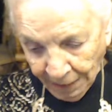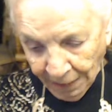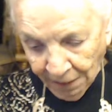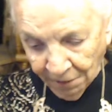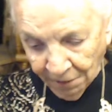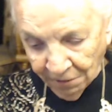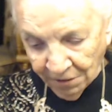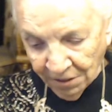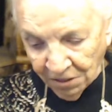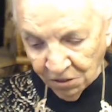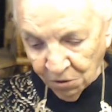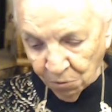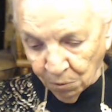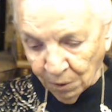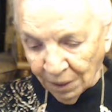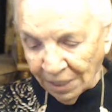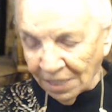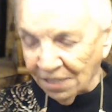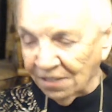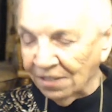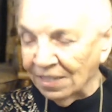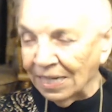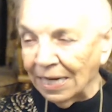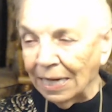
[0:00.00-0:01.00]
And this one
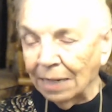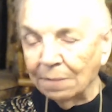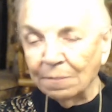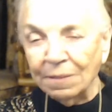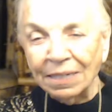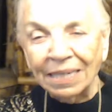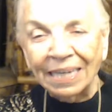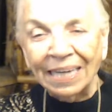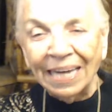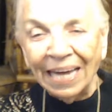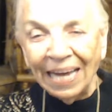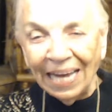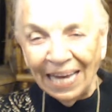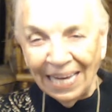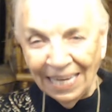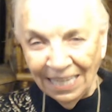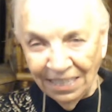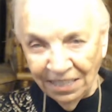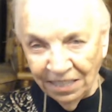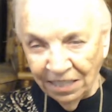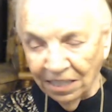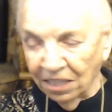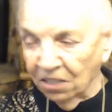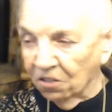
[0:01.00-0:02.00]
is named Gad,
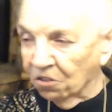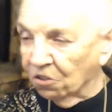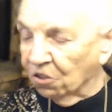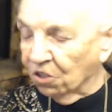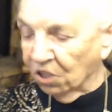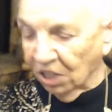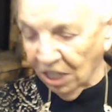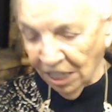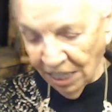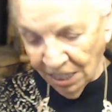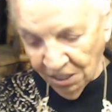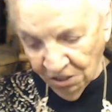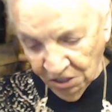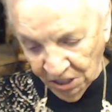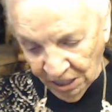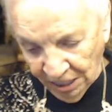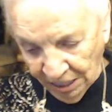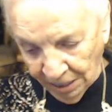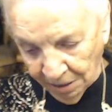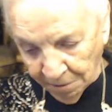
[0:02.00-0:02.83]
G-A-D.